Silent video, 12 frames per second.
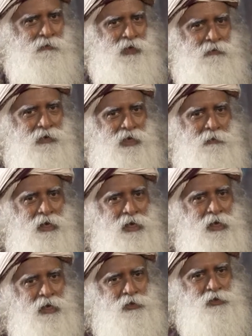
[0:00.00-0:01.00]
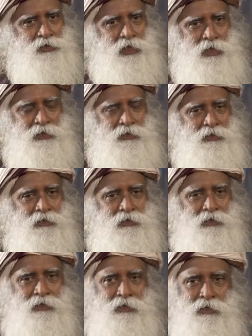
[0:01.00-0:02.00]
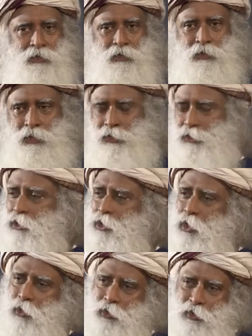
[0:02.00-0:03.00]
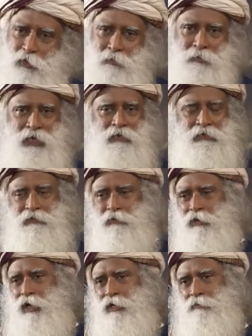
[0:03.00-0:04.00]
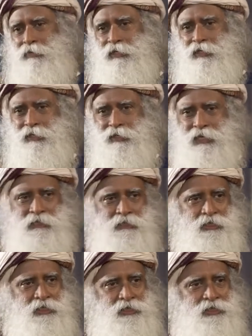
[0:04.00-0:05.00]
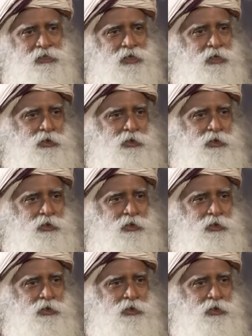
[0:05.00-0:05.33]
Why will I buy a house site? He said, no, you're married, you can't be like this.